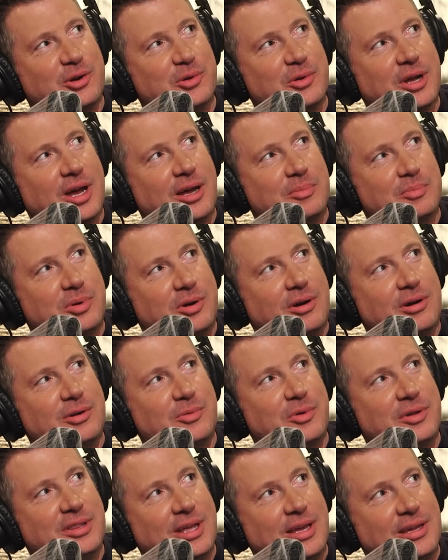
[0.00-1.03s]
who got burned
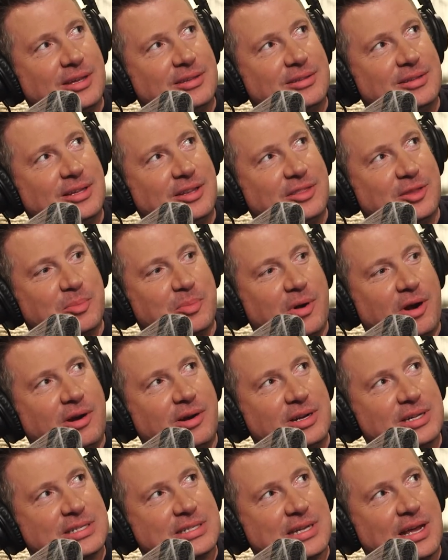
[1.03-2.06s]
when they lit the
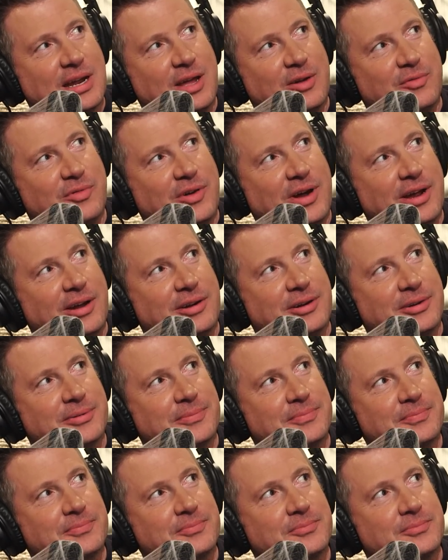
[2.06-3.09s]
Barney set on fire. Yeah.
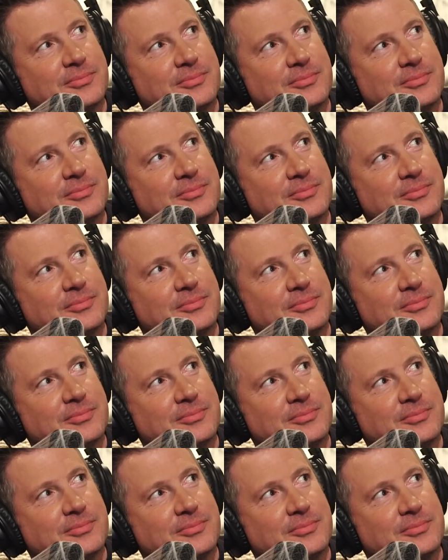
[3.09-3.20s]
That's